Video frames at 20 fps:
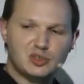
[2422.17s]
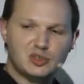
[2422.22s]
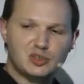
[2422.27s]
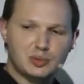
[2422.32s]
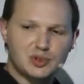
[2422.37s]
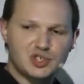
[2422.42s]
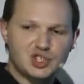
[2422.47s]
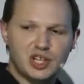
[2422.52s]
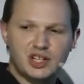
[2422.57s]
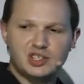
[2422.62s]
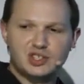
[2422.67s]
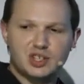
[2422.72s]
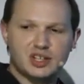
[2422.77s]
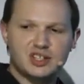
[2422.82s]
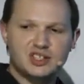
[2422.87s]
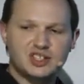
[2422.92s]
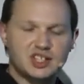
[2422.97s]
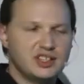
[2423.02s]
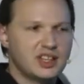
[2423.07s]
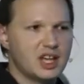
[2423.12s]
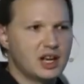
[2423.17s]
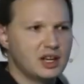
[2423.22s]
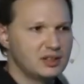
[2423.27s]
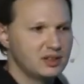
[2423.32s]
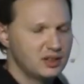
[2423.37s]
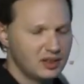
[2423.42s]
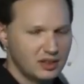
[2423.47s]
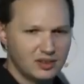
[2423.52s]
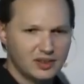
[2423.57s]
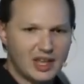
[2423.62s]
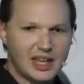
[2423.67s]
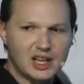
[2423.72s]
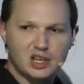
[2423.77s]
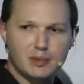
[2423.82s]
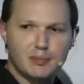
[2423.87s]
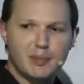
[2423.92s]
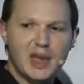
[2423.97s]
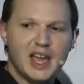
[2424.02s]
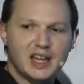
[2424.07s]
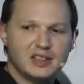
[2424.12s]
Each machine is going to send that
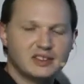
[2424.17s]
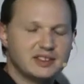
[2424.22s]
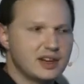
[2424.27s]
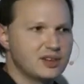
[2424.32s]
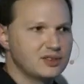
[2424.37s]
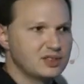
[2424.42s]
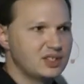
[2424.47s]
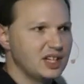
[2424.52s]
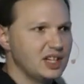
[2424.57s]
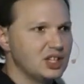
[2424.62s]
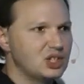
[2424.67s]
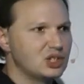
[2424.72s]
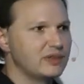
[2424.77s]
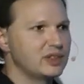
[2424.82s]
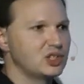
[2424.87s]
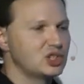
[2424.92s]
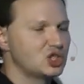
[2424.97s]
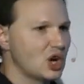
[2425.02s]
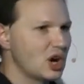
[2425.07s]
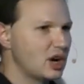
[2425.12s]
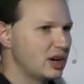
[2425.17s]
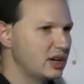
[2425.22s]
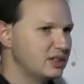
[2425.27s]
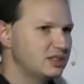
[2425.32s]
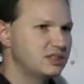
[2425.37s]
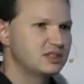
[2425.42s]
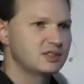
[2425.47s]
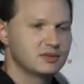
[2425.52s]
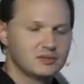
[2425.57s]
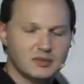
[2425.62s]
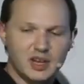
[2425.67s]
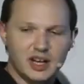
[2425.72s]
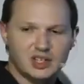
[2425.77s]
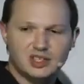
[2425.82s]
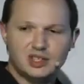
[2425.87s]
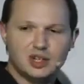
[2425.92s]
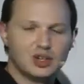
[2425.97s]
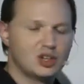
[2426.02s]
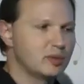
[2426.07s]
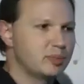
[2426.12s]
command down to each of its shards, and
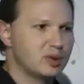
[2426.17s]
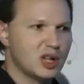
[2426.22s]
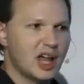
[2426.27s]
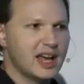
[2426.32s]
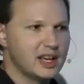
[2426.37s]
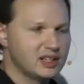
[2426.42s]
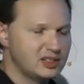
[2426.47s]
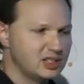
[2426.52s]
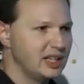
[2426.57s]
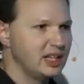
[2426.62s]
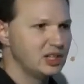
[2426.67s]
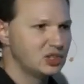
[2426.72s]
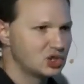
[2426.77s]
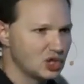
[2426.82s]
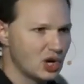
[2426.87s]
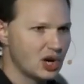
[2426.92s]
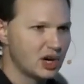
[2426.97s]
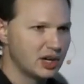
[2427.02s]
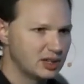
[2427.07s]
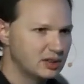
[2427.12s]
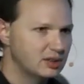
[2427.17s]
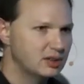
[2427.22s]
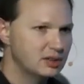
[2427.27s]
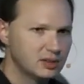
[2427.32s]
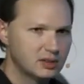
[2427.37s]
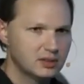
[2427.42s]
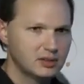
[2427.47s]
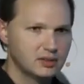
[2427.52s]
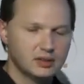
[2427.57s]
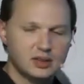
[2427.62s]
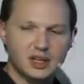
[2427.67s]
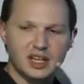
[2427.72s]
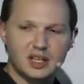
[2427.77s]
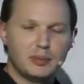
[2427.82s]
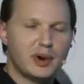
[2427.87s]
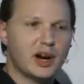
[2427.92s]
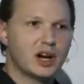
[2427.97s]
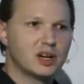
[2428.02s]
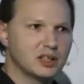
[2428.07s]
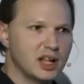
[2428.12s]
it's going to apply it to each shard in
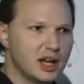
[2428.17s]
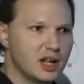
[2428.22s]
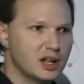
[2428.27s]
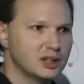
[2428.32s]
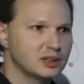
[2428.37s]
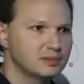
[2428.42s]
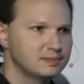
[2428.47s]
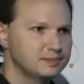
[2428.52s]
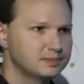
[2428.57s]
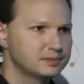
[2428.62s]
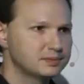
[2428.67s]
parallel.